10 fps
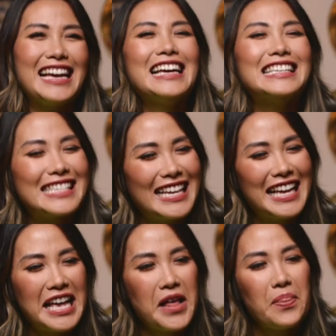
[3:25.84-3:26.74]
is
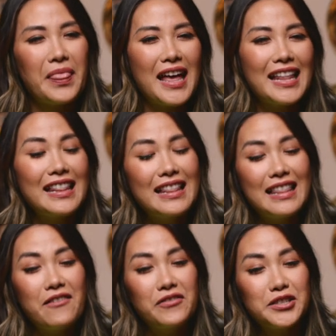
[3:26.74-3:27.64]

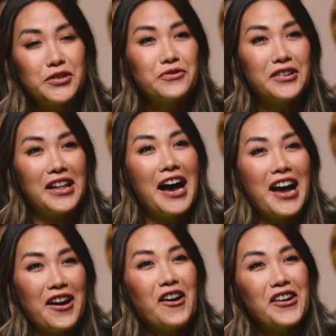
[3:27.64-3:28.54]
never to
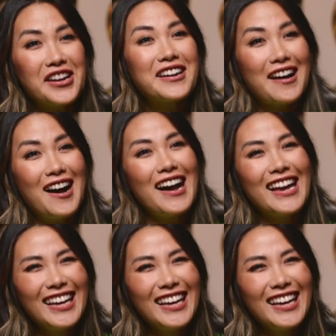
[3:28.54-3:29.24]
rely on a guy.